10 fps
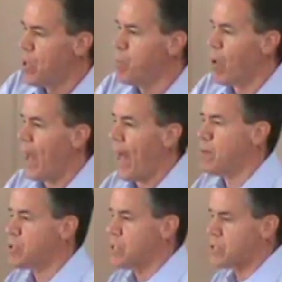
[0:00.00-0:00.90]
then
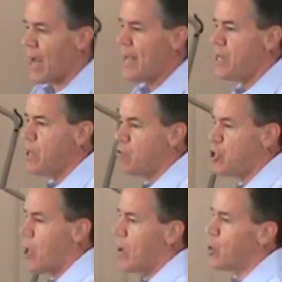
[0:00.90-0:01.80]
perhaps this idea of
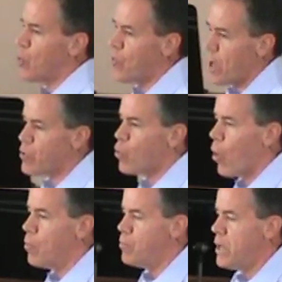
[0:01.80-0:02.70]
sharing your faith
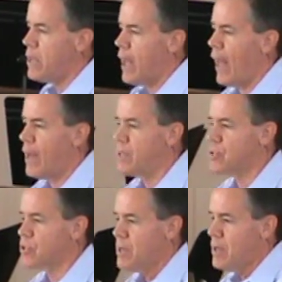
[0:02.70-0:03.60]
won't be
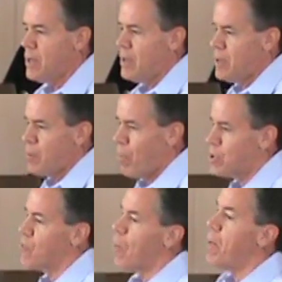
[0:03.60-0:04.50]
as
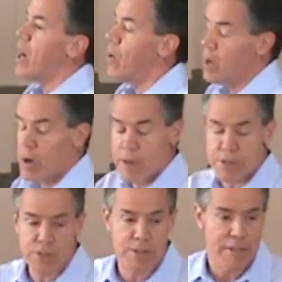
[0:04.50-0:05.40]
much of a barrier
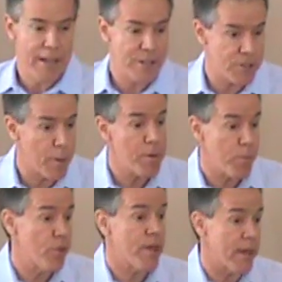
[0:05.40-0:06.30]
as that some
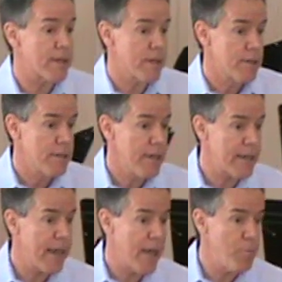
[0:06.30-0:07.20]
people think
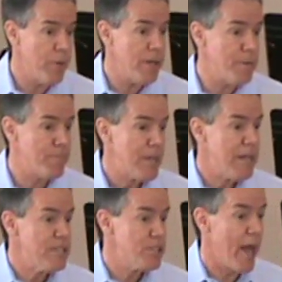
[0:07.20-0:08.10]
can
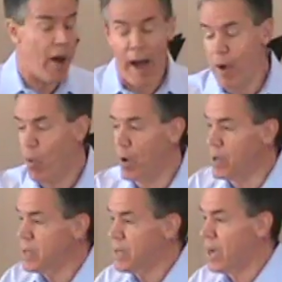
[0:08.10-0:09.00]
be. Now, I
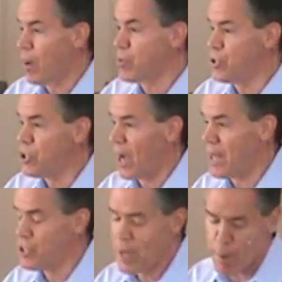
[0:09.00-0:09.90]
want to come to
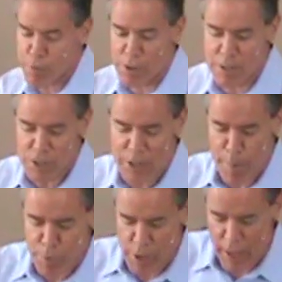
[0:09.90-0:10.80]
John chapter,
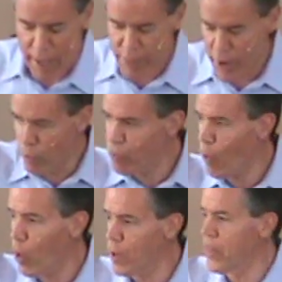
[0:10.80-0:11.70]
chapter 9. There
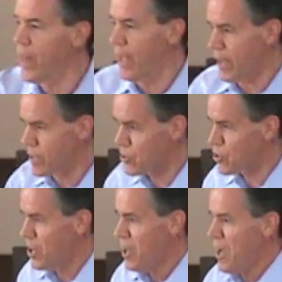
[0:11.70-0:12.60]
are four
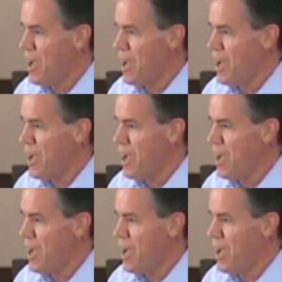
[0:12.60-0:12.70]
things